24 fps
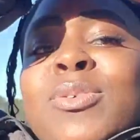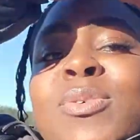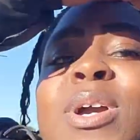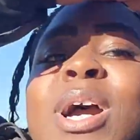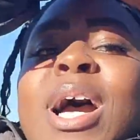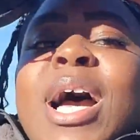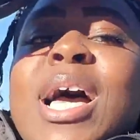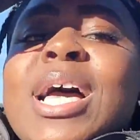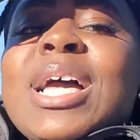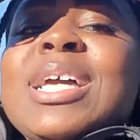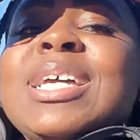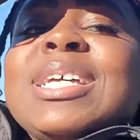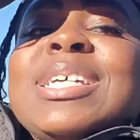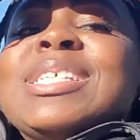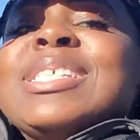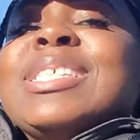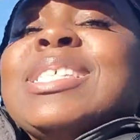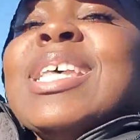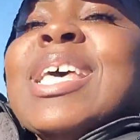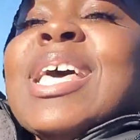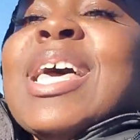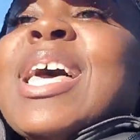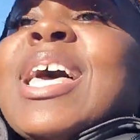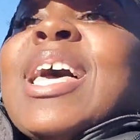you guys
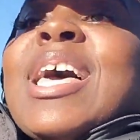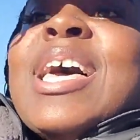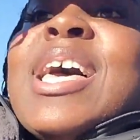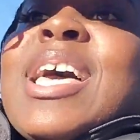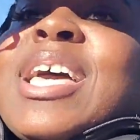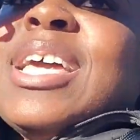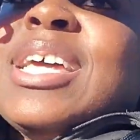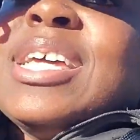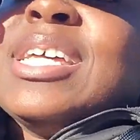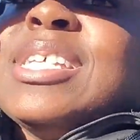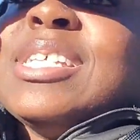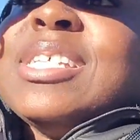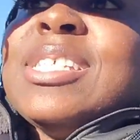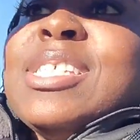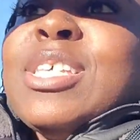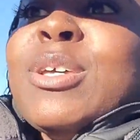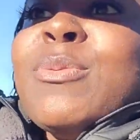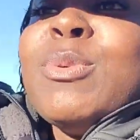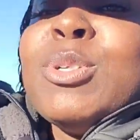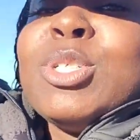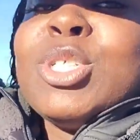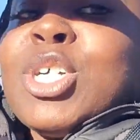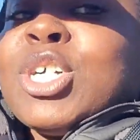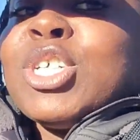and see
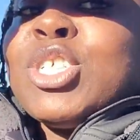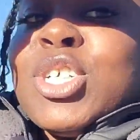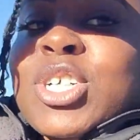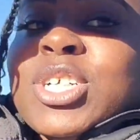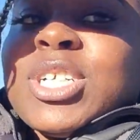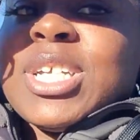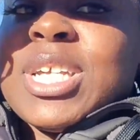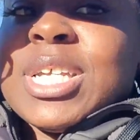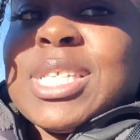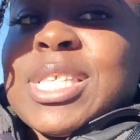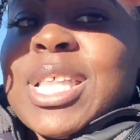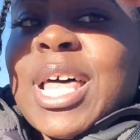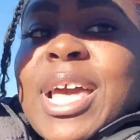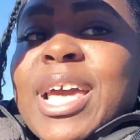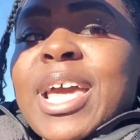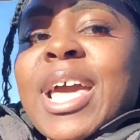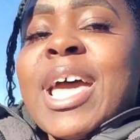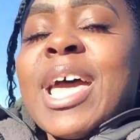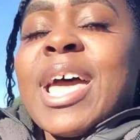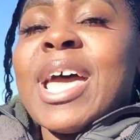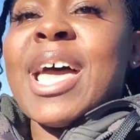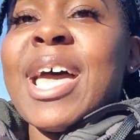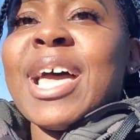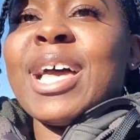what your journey is like
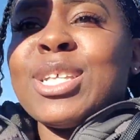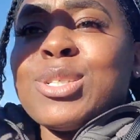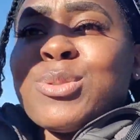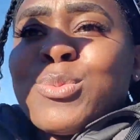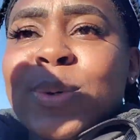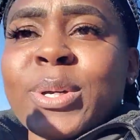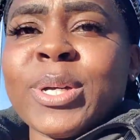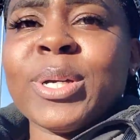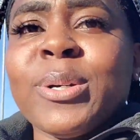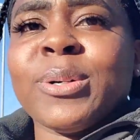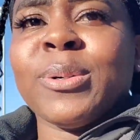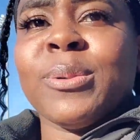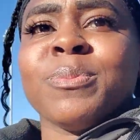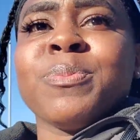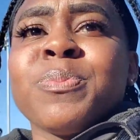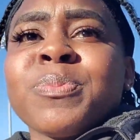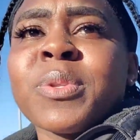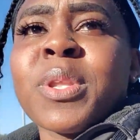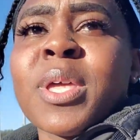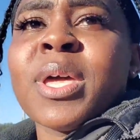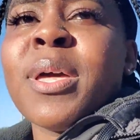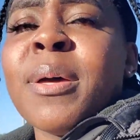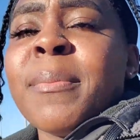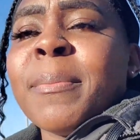as well
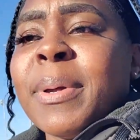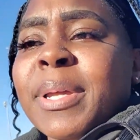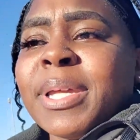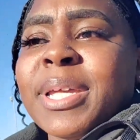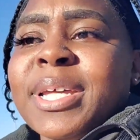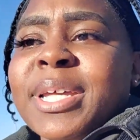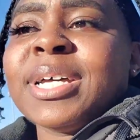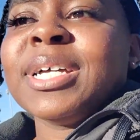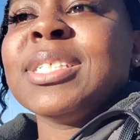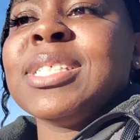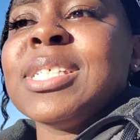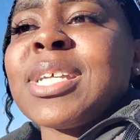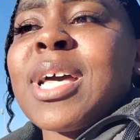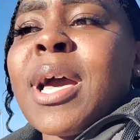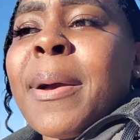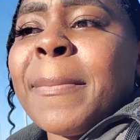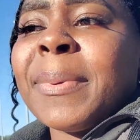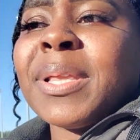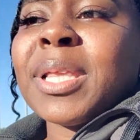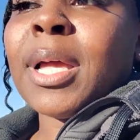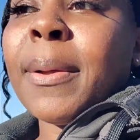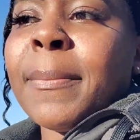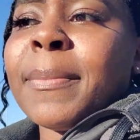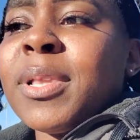but yeah just
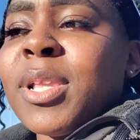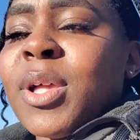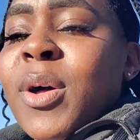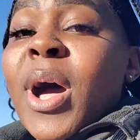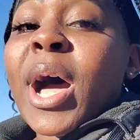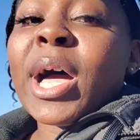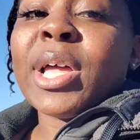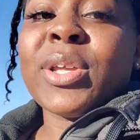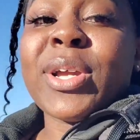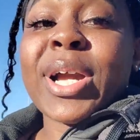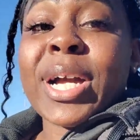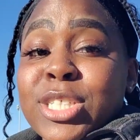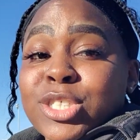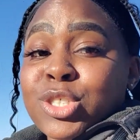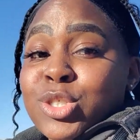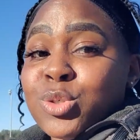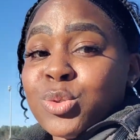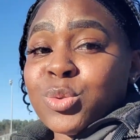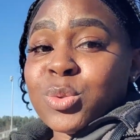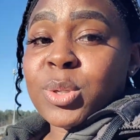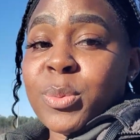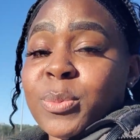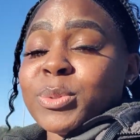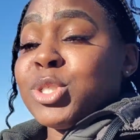comment down below how you guys are
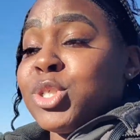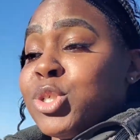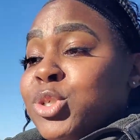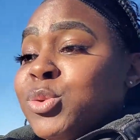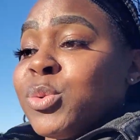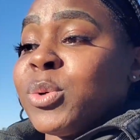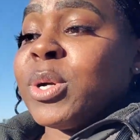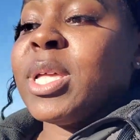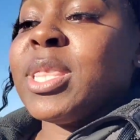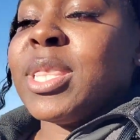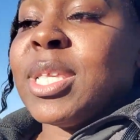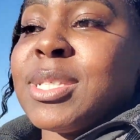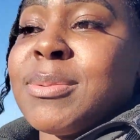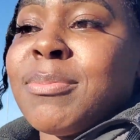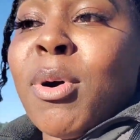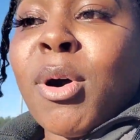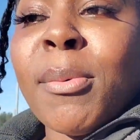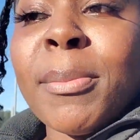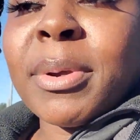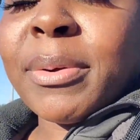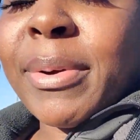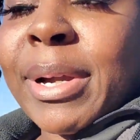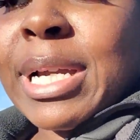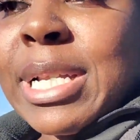doing what you're doing in this
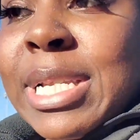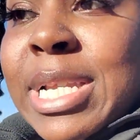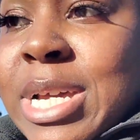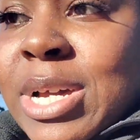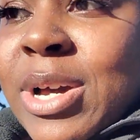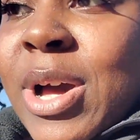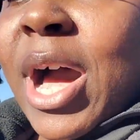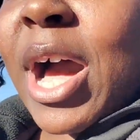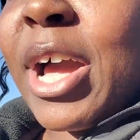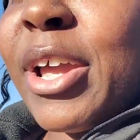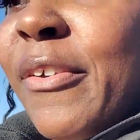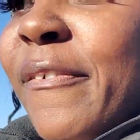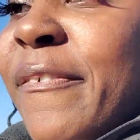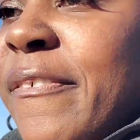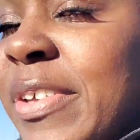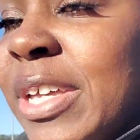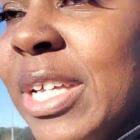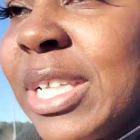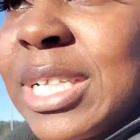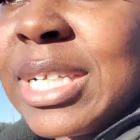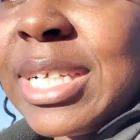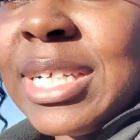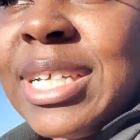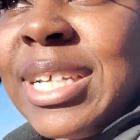moment right now how you're
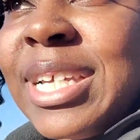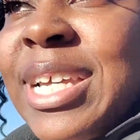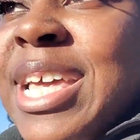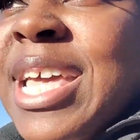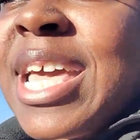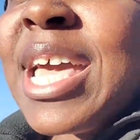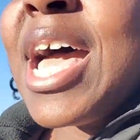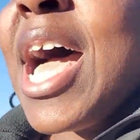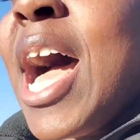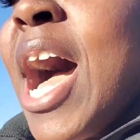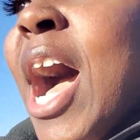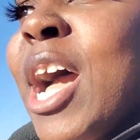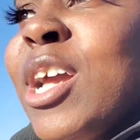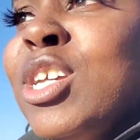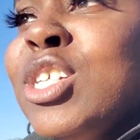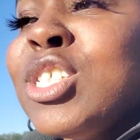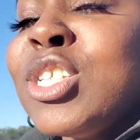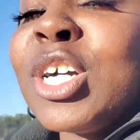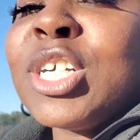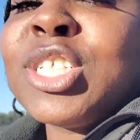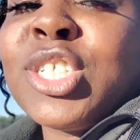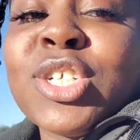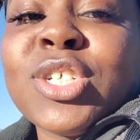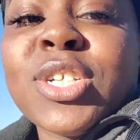feeling how you
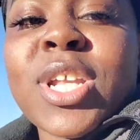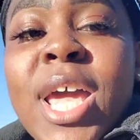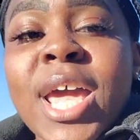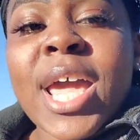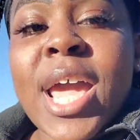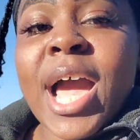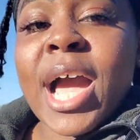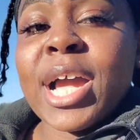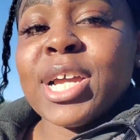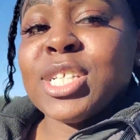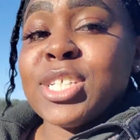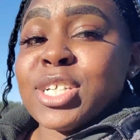start your day how you